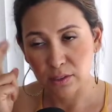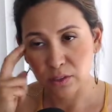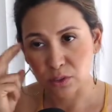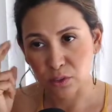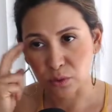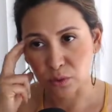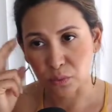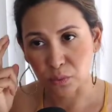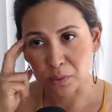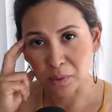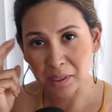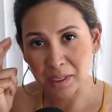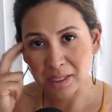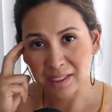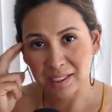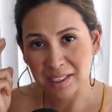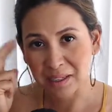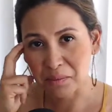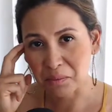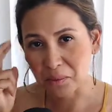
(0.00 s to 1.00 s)
to
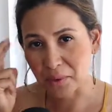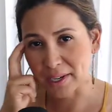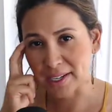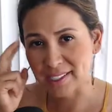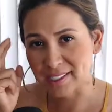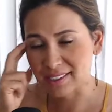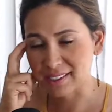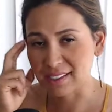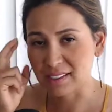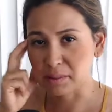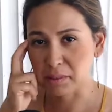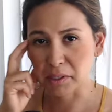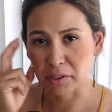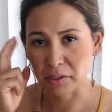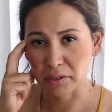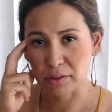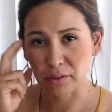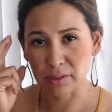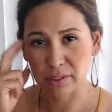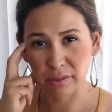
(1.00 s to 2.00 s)
really embrace these
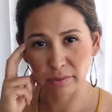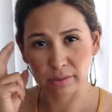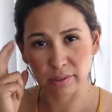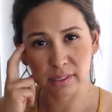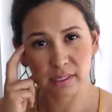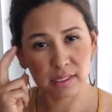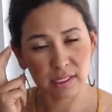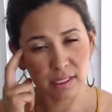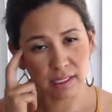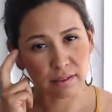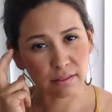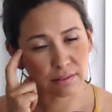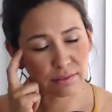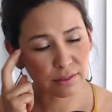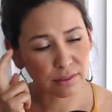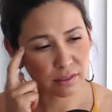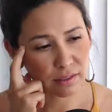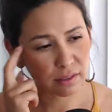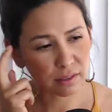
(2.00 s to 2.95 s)
miracles and receive.